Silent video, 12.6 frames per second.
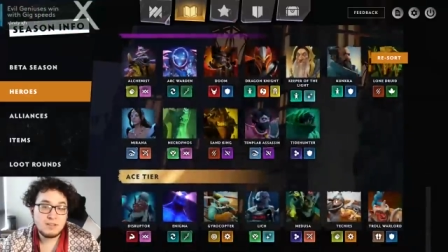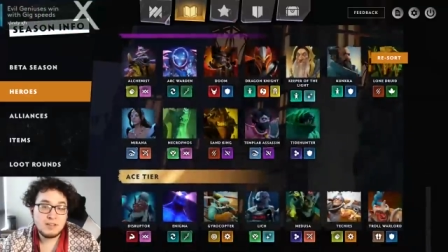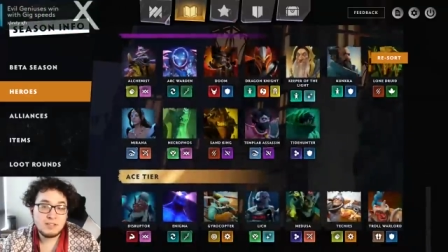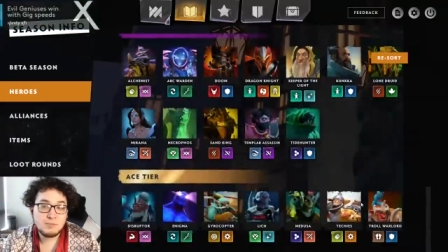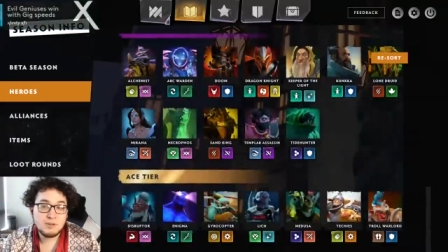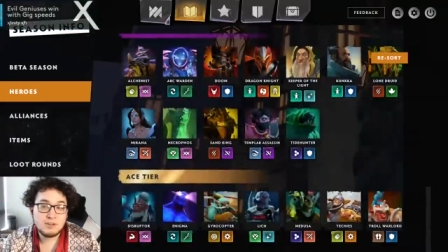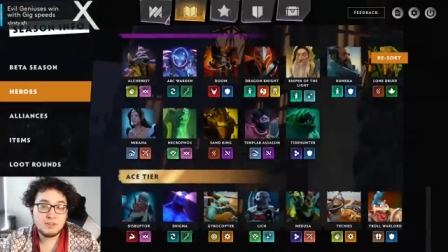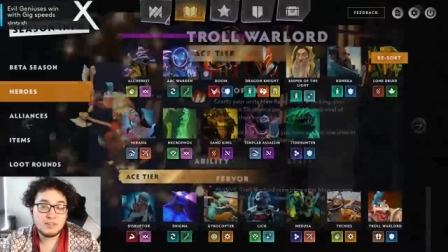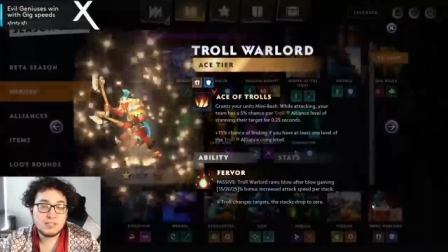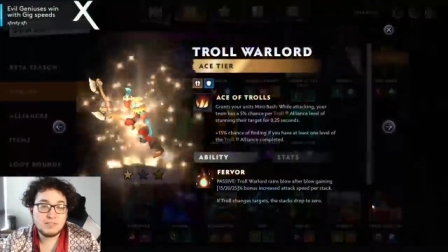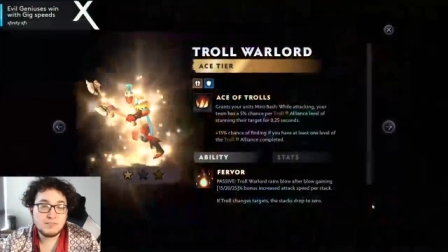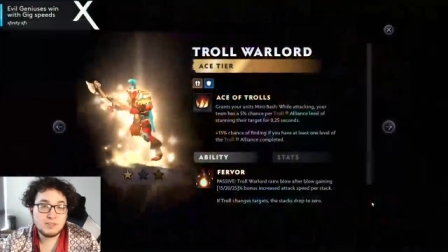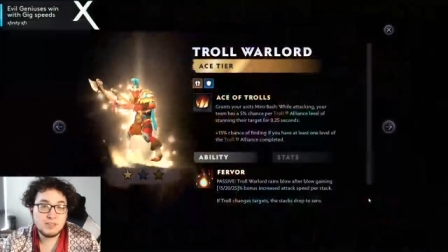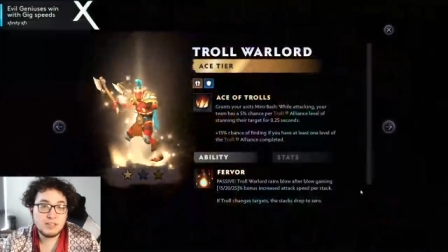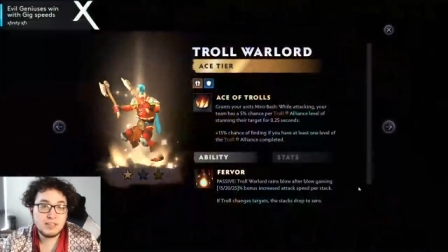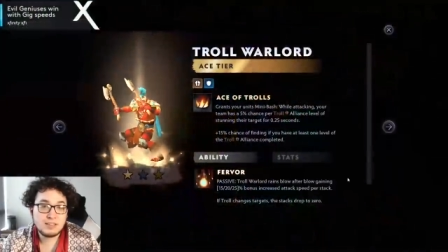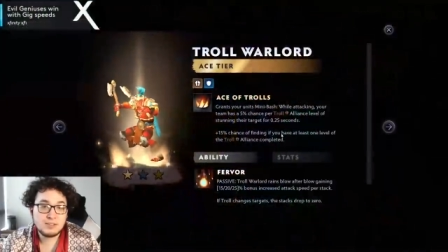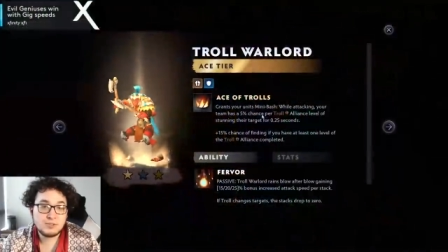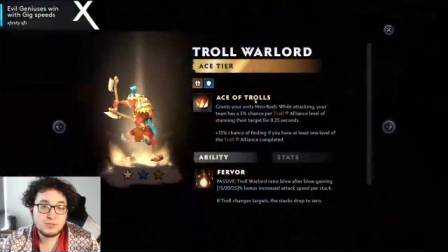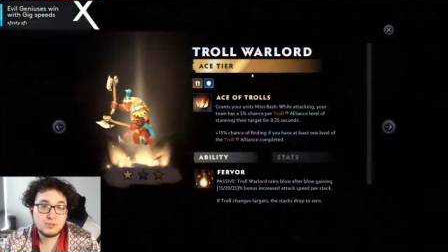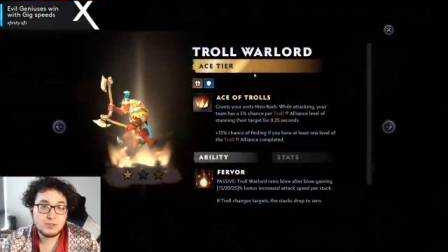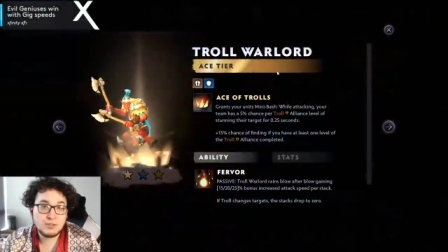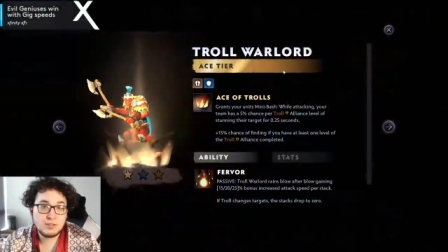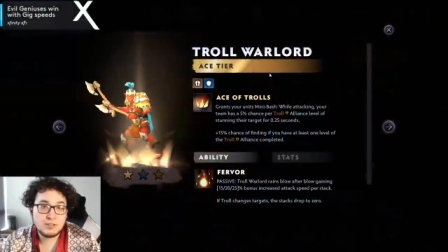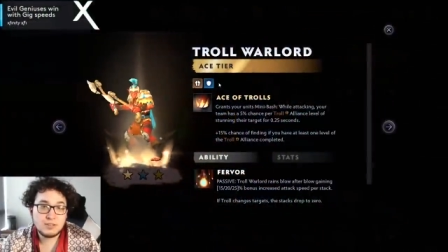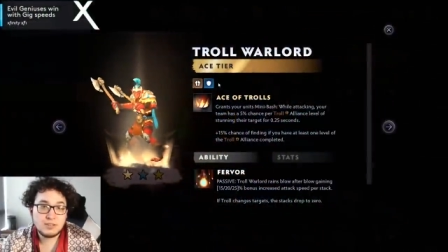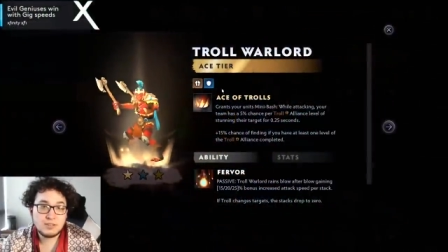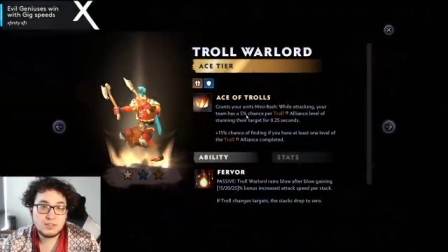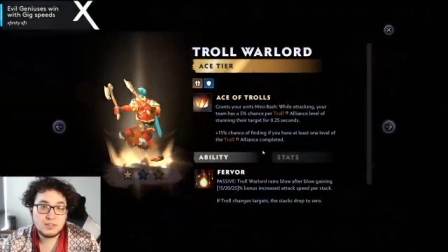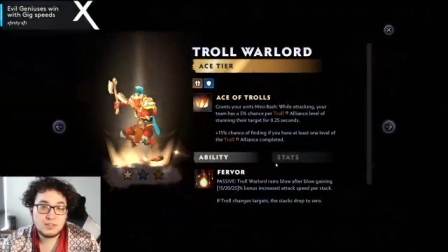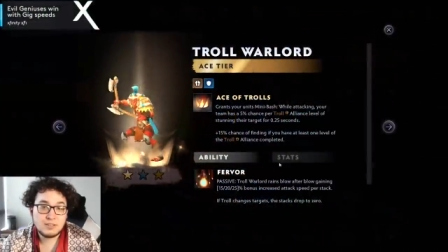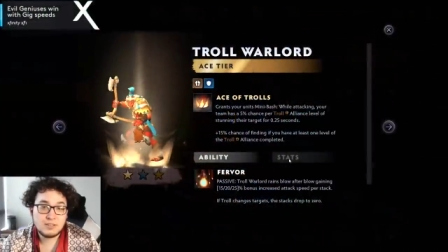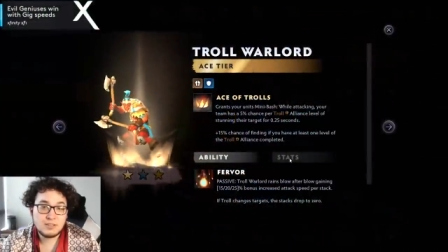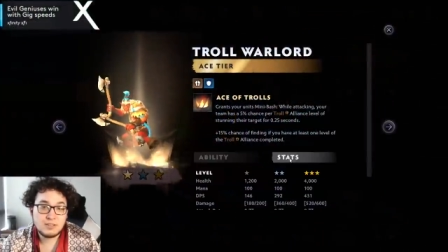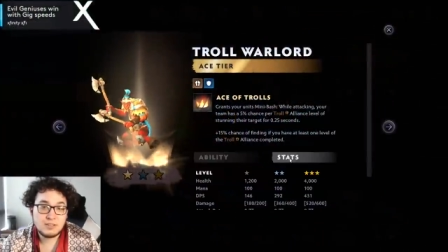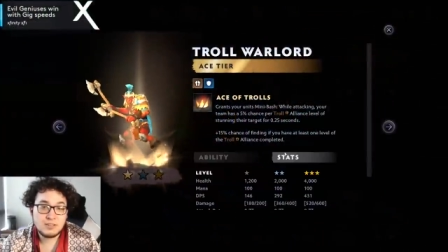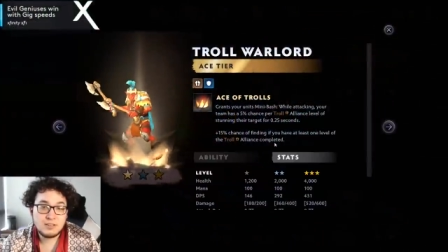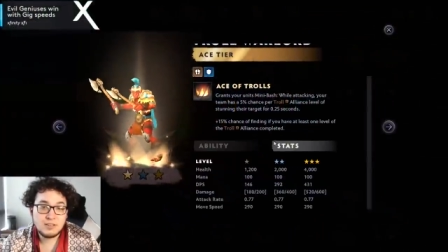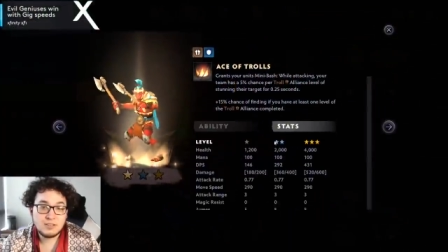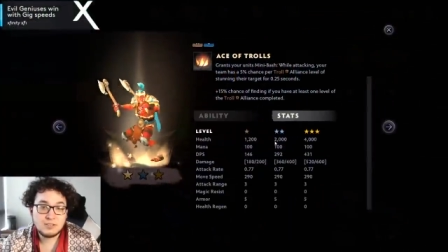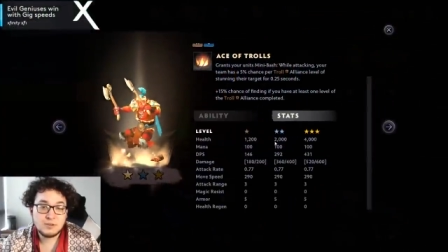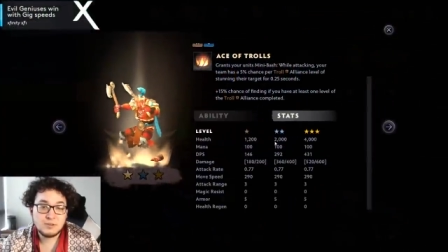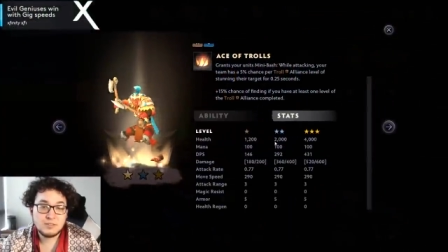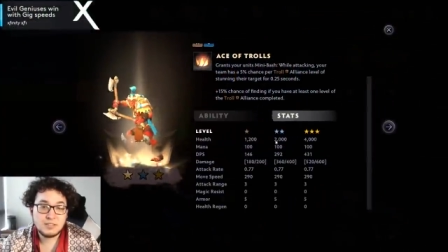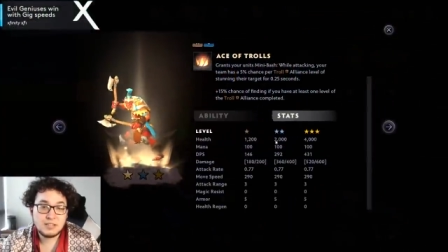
It's weird, because if you're looking at the troll... Let's go to his